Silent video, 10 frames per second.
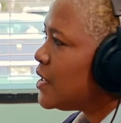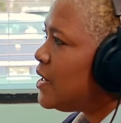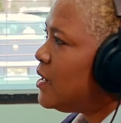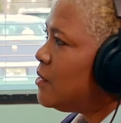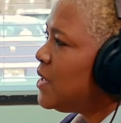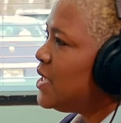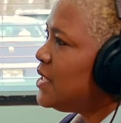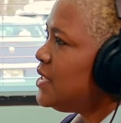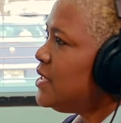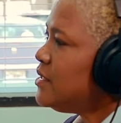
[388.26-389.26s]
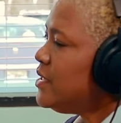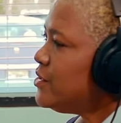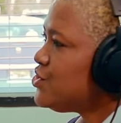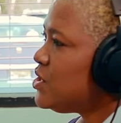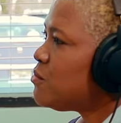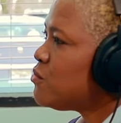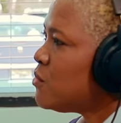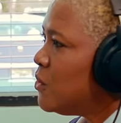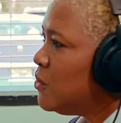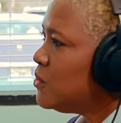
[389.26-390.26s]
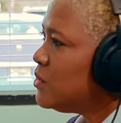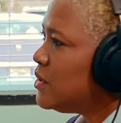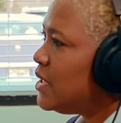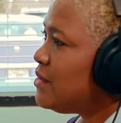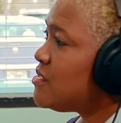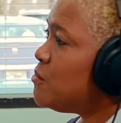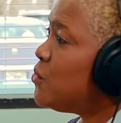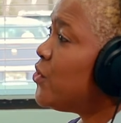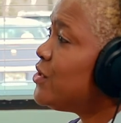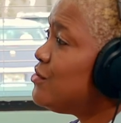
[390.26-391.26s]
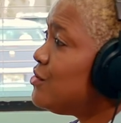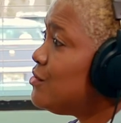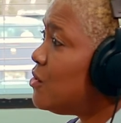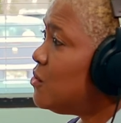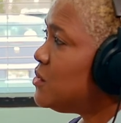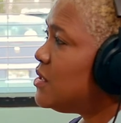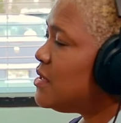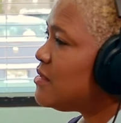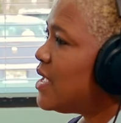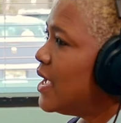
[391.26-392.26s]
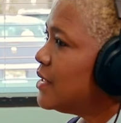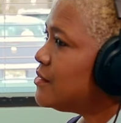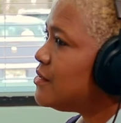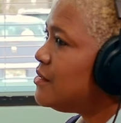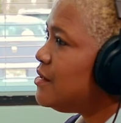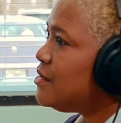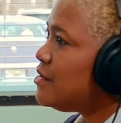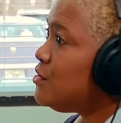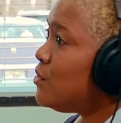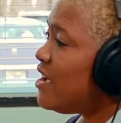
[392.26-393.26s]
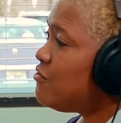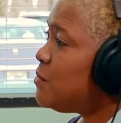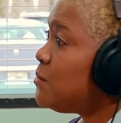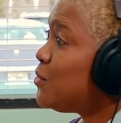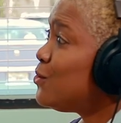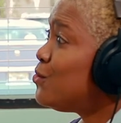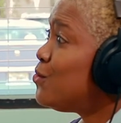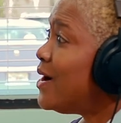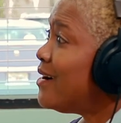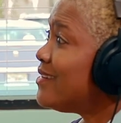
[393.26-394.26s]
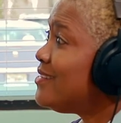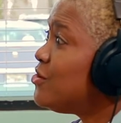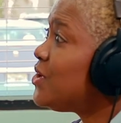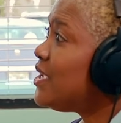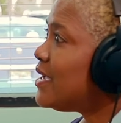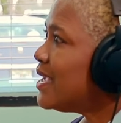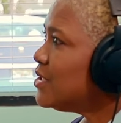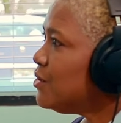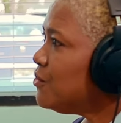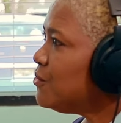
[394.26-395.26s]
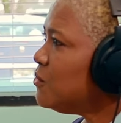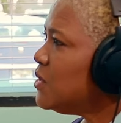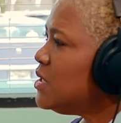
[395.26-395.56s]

Um, in any leadership role, it's important to note that you have people who are looking at you,